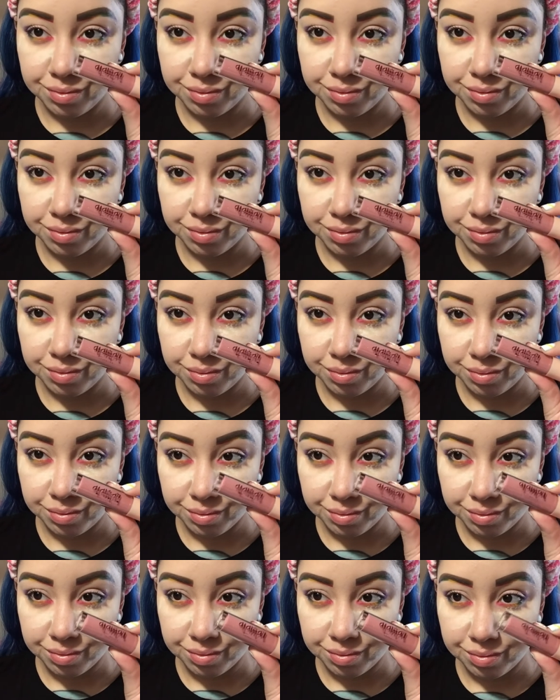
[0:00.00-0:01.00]
like
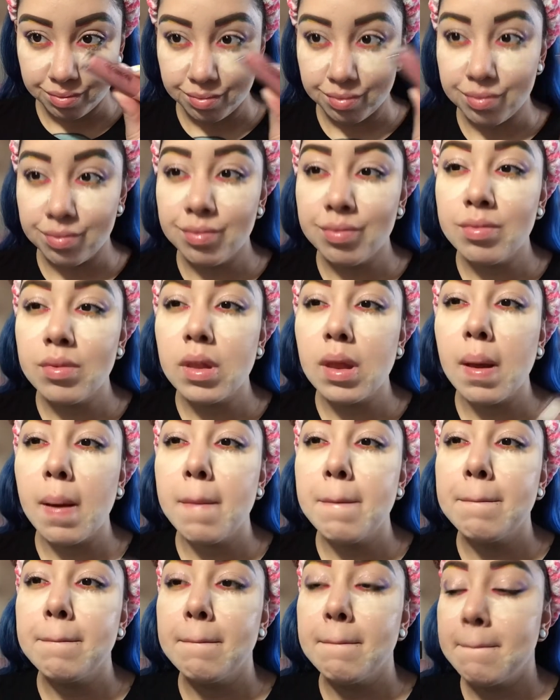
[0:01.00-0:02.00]

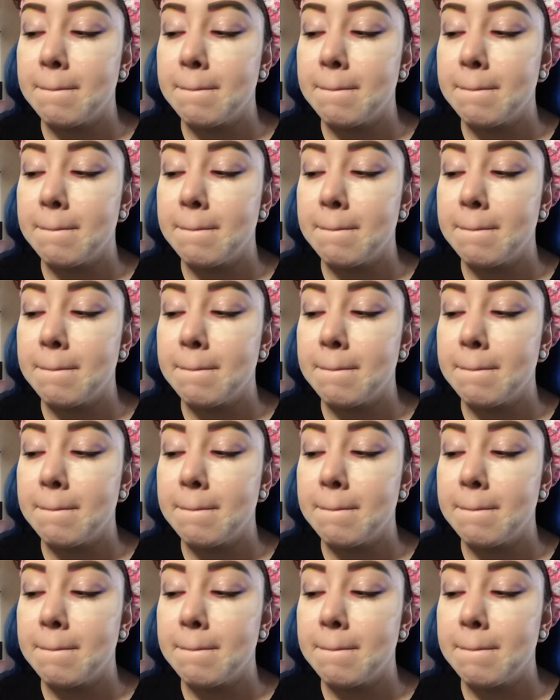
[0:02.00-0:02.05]
shinier,